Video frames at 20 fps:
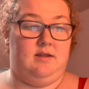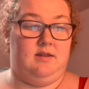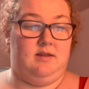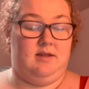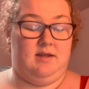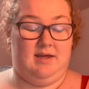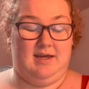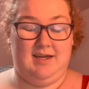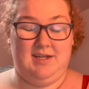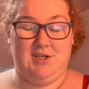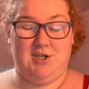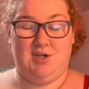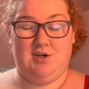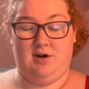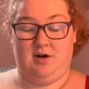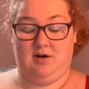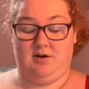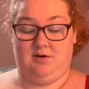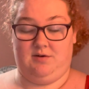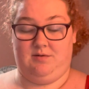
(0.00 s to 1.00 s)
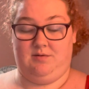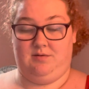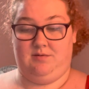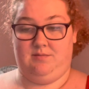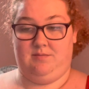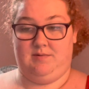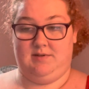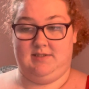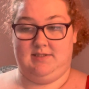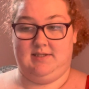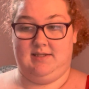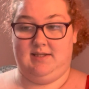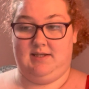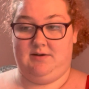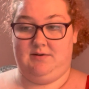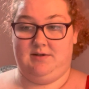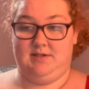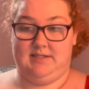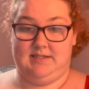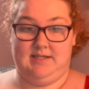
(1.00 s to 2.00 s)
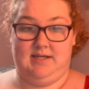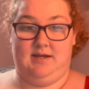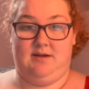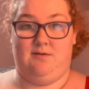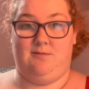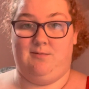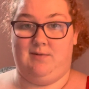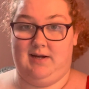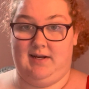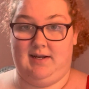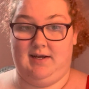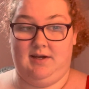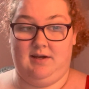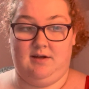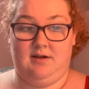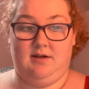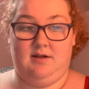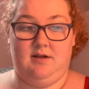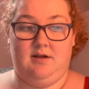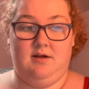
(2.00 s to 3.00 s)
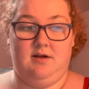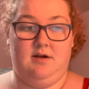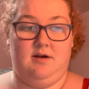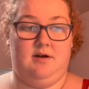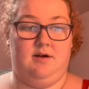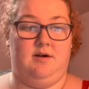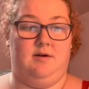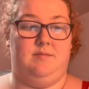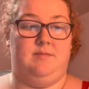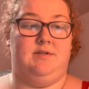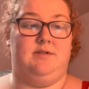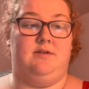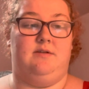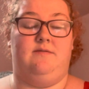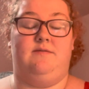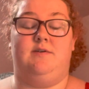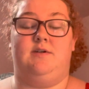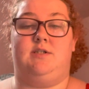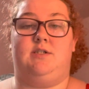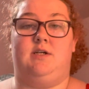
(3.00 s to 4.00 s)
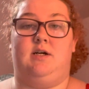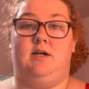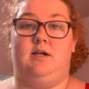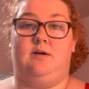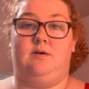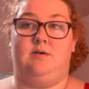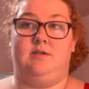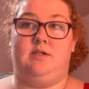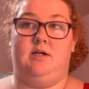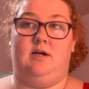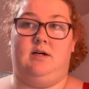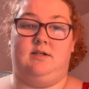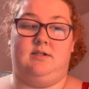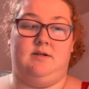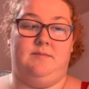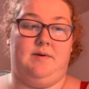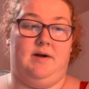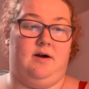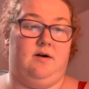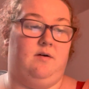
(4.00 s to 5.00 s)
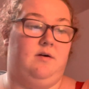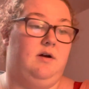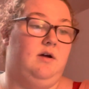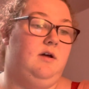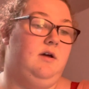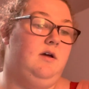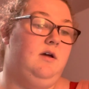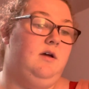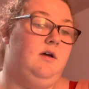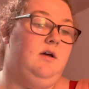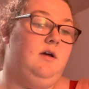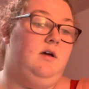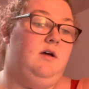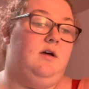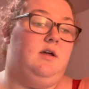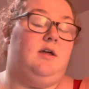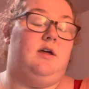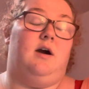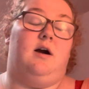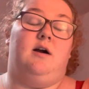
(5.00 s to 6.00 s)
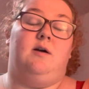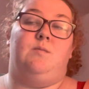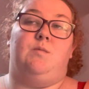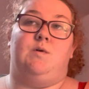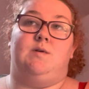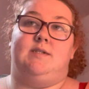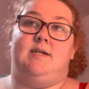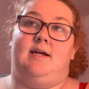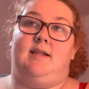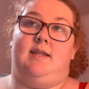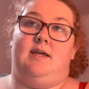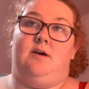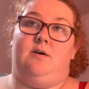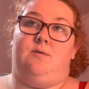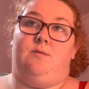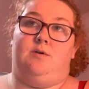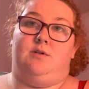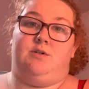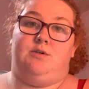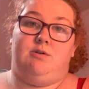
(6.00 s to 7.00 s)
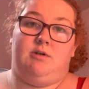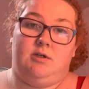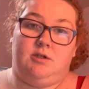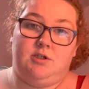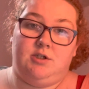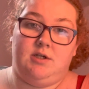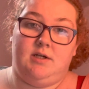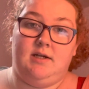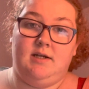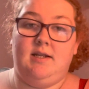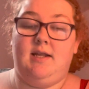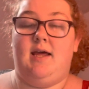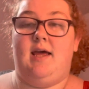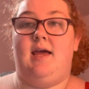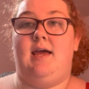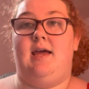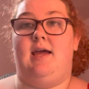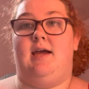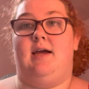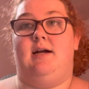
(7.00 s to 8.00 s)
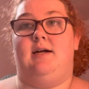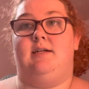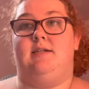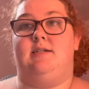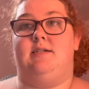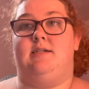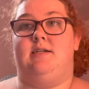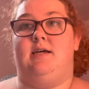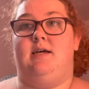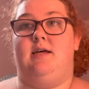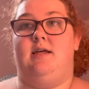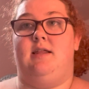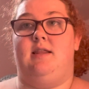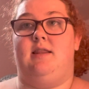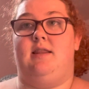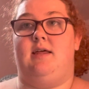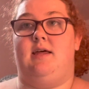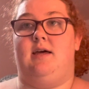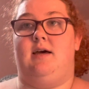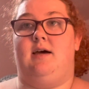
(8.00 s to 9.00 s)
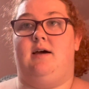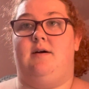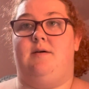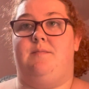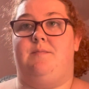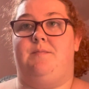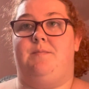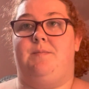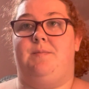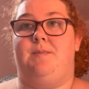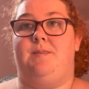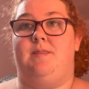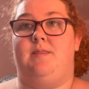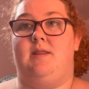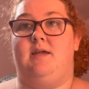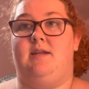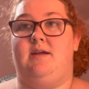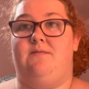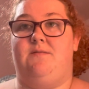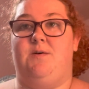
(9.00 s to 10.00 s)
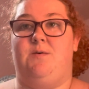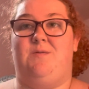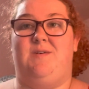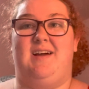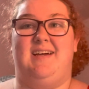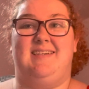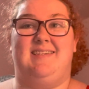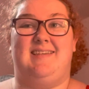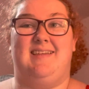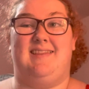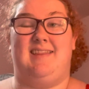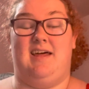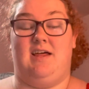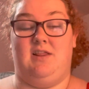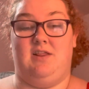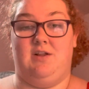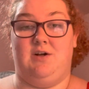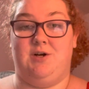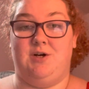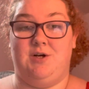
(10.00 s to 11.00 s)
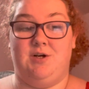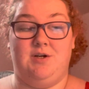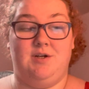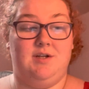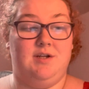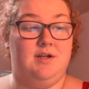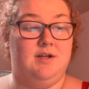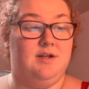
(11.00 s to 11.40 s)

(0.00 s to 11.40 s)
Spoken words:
each article was literacy and reading. So the first article talked about young multilingual children and the different ways that they learn,